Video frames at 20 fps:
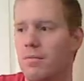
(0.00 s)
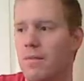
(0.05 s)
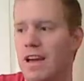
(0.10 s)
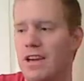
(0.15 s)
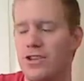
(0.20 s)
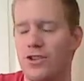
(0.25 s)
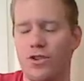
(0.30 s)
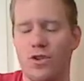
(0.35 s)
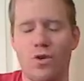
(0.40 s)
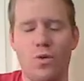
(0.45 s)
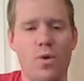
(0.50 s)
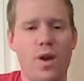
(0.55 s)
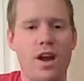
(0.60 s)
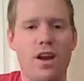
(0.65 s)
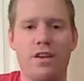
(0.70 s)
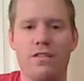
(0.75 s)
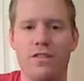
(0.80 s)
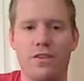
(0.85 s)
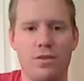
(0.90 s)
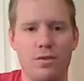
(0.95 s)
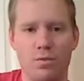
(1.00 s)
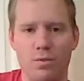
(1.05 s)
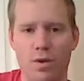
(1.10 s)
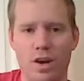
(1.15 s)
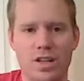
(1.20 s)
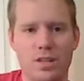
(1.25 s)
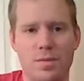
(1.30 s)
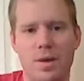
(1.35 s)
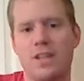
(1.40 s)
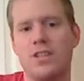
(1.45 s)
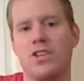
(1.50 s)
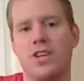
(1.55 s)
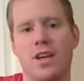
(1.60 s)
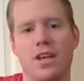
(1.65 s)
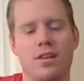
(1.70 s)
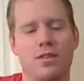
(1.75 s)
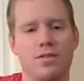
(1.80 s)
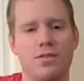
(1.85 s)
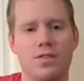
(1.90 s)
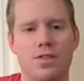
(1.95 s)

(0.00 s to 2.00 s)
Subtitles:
as you're aware if you watch my channel.